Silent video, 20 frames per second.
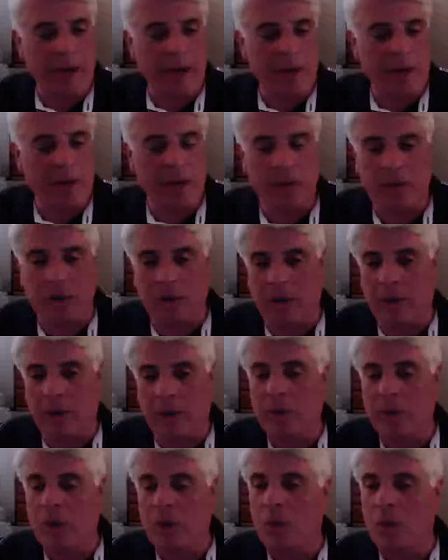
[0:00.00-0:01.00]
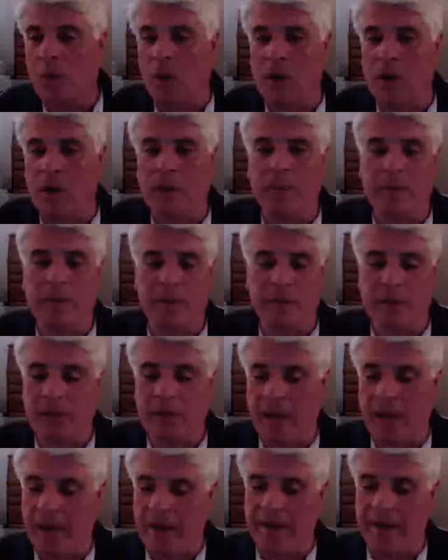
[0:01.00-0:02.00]
And so I walk him
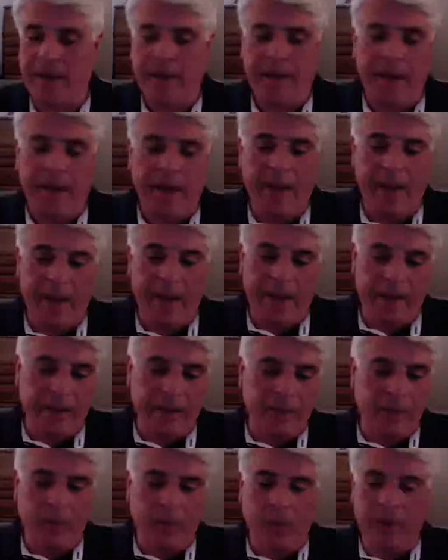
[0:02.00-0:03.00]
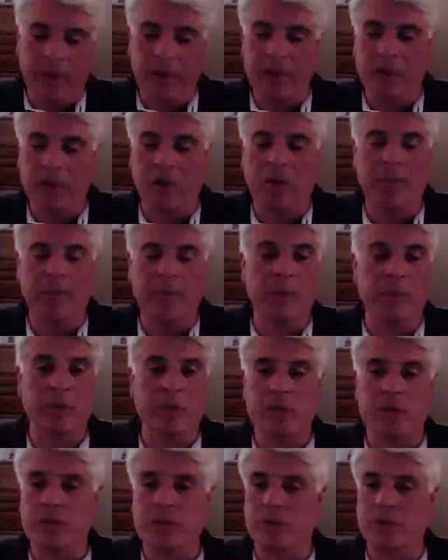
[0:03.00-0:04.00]
inside, and what he told me was
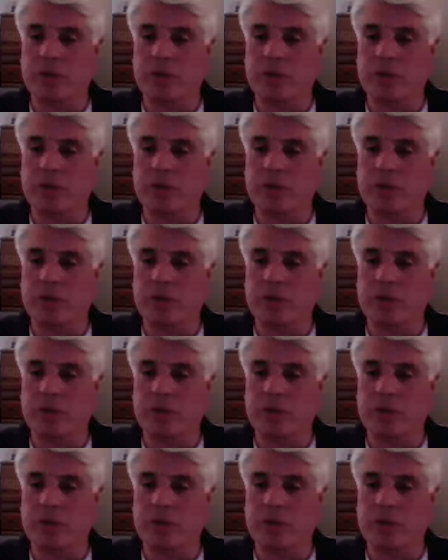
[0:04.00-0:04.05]
true.